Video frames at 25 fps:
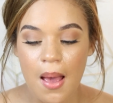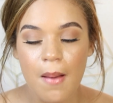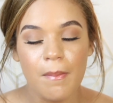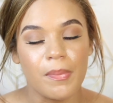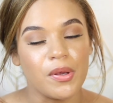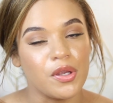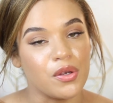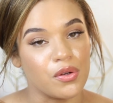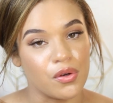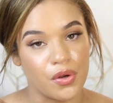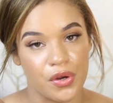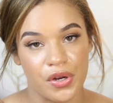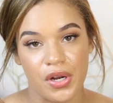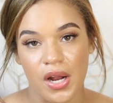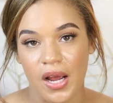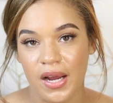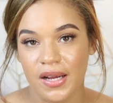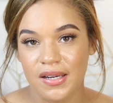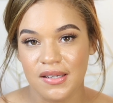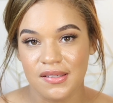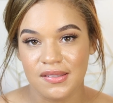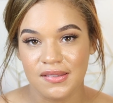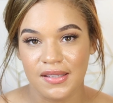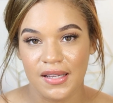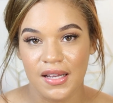but you know you're not
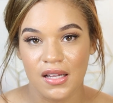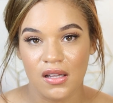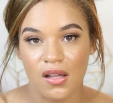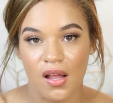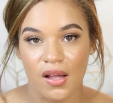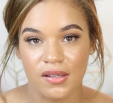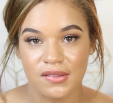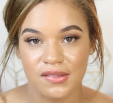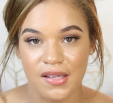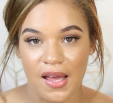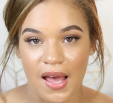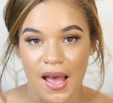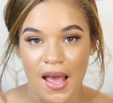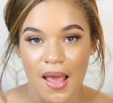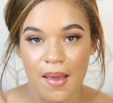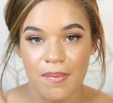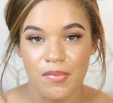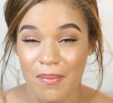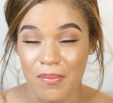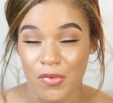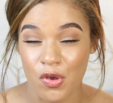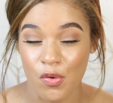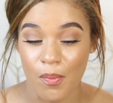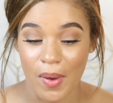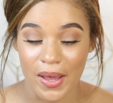gonna stay a long
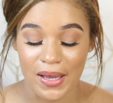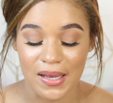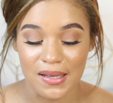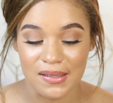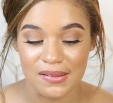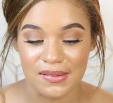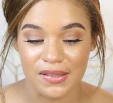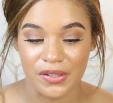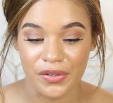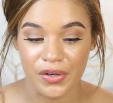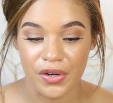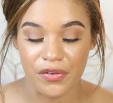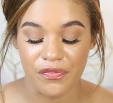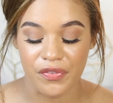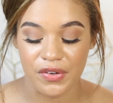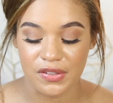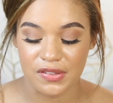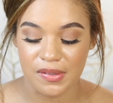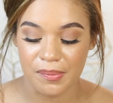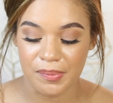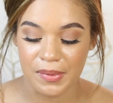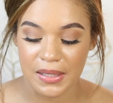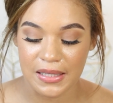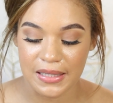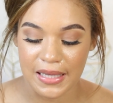time, you might consider it for
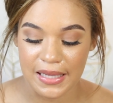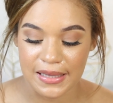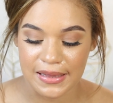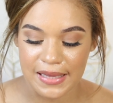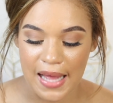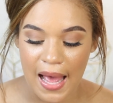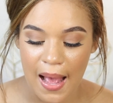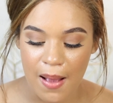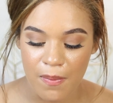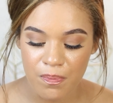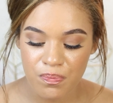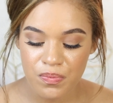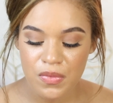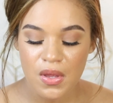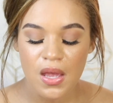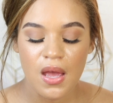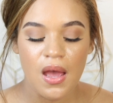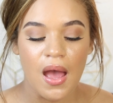something like that.